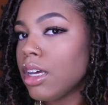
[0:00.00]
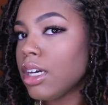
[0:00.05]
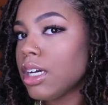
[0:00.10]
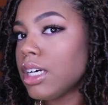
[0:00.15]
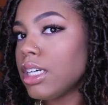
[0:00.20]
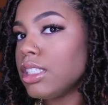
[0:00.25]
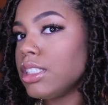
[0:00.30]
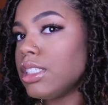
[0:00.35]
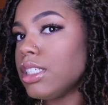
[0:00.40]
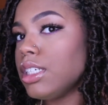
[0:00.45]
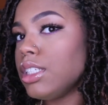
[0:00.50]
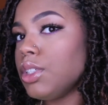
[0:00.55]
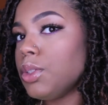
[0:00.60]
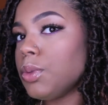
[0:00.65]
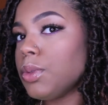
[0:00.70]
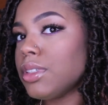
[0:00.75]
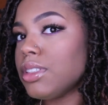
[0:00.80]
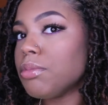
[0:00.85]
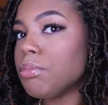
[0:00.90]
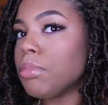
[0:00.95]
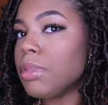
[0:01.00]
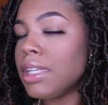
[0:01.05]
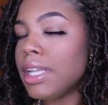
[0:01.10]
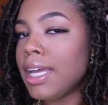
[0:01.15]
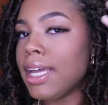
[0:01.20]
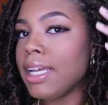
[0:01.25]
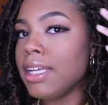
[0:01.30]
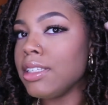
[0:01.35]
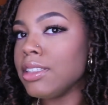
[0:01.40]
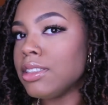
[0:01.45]
continuous
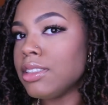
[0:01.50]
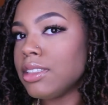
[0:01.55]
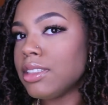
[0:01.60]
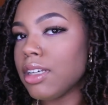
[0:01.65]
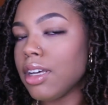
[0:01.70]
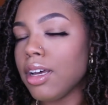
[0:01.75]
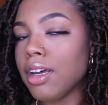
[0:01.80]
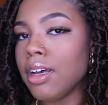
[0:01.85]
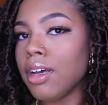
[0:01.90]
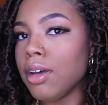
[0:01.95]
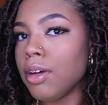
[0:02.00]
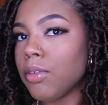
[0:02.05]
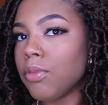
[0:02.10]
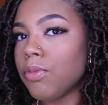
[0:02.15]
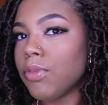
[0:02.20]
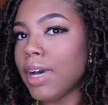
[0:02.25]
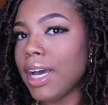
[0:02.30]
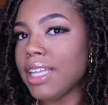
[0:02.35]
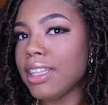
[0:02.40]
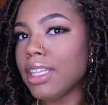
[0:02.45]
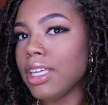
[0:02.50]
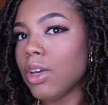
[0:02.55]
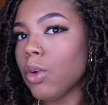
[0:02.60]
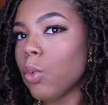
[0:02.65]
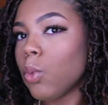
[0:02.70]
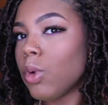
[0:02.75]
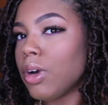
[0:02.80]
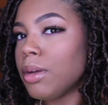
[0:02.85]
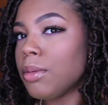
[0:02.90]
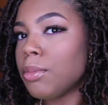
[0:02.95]
blend of, I think,
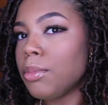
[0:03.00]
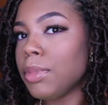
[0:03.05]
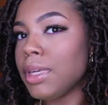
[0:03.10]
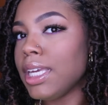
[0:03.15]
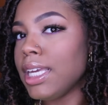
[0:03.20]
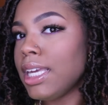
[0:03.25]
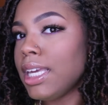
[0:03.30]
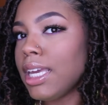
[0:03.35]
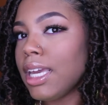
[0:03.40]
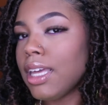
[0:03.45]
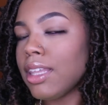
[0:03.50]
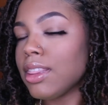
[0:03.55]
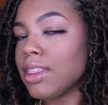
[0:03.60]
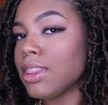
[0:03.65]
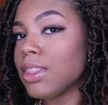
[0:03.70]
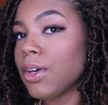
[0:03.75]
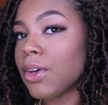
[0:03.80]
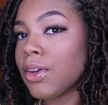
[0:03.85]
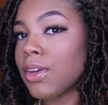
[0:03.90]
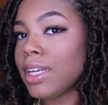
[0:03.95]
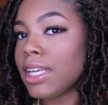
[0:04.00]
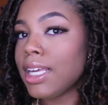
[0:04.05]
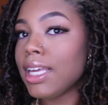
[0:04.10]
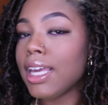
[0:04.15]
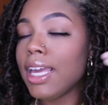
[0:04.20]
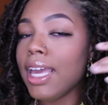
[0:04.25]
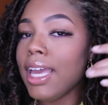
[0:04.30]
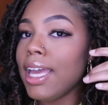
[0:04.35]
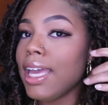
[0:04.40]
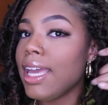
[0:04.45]
1B and
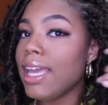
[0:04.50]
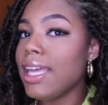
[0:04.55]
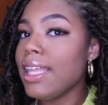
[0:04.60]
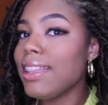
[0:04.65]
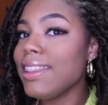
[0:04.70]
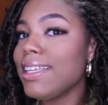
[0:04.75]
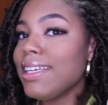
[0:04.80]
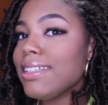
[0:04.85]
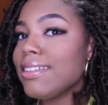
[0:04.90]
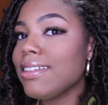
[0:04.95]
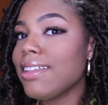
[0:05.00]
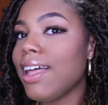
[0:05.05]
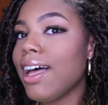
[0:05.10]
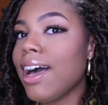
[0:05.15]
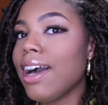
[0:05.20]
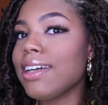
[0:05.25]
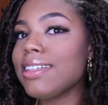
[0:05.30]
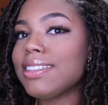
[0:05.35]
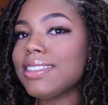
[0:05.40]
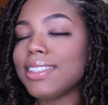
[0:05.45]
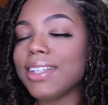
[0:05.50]
30 in these locks.